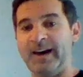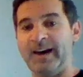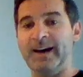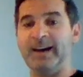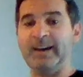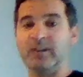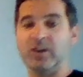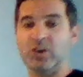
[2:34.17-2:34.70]

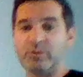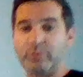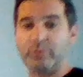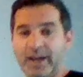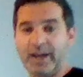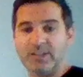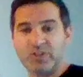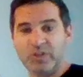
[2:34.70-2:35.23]
Coach Brian
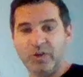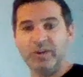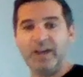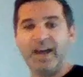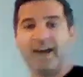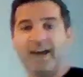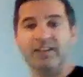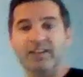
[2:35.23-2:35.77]
sold
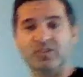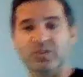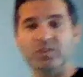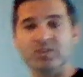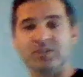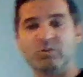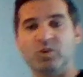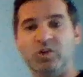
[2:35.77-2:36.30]
out to some
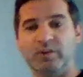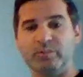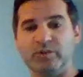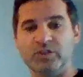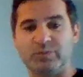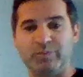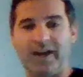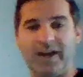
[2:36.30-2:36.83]
corporate
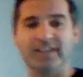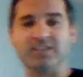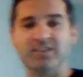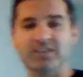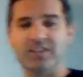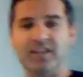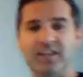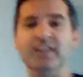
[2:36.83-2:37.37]
sponsors,
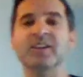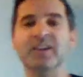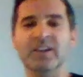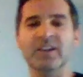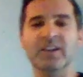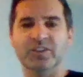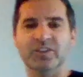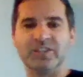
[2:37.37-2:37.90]
and you'll
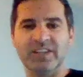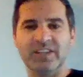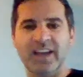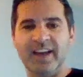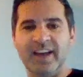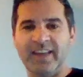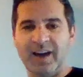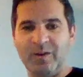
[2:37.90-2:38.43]
see how
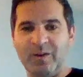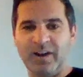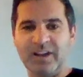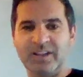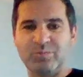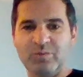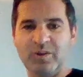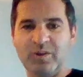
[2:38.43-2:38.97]
that works
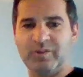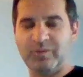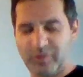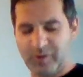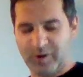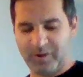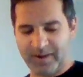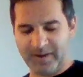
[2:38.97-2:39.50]
moving forward.